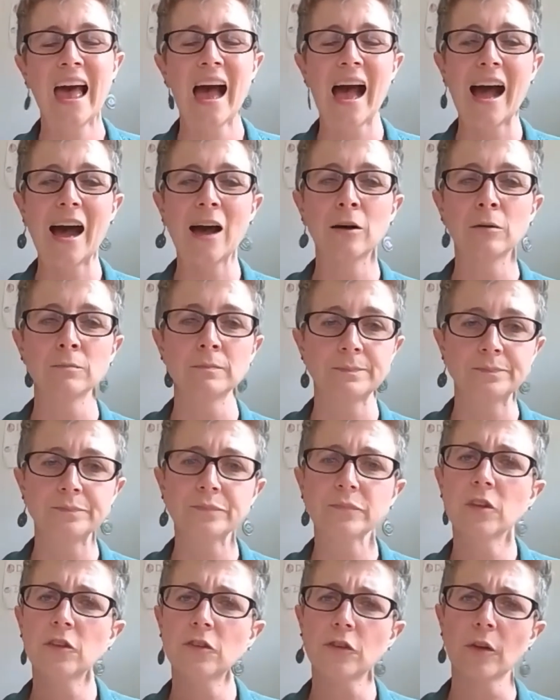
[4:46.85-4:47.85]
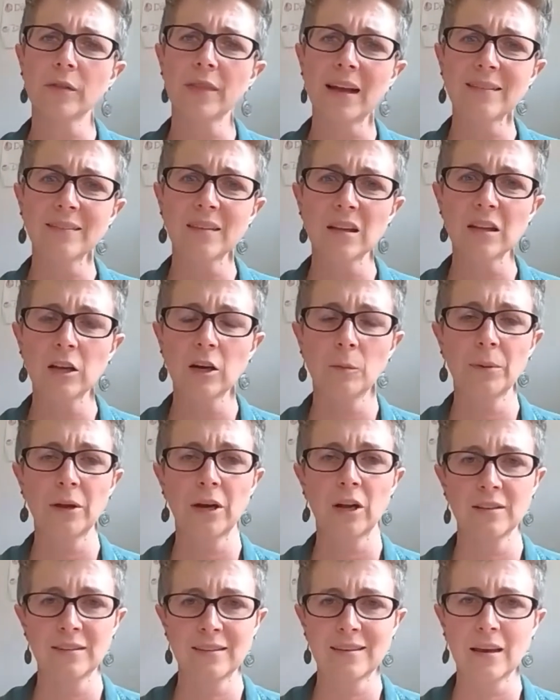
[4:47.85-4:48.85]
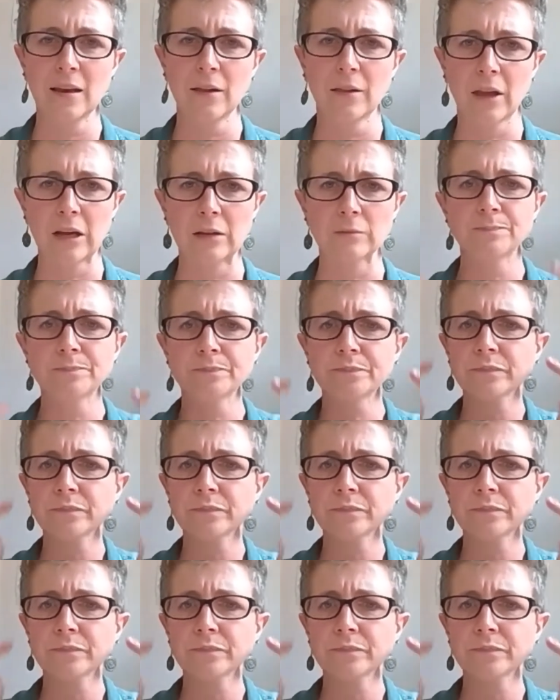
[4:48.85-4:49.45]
So that's a little bit on teething.